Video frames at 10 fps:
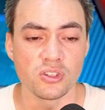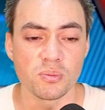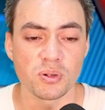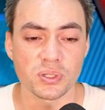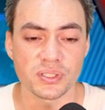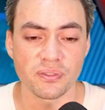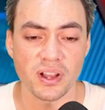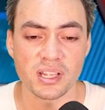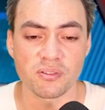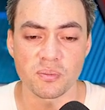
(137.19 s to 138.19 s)
Newman was
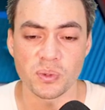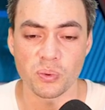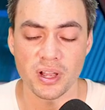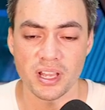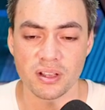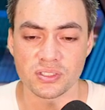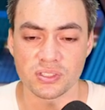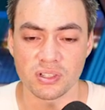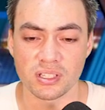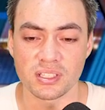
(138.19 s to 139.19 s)
fired from the White
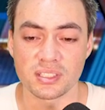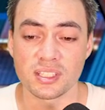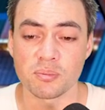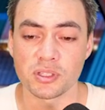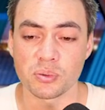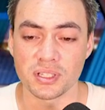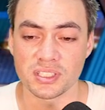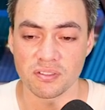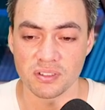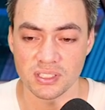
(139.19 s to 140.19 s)
House in December
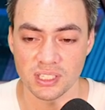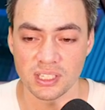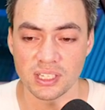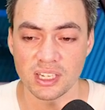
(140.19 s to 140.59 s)
2017,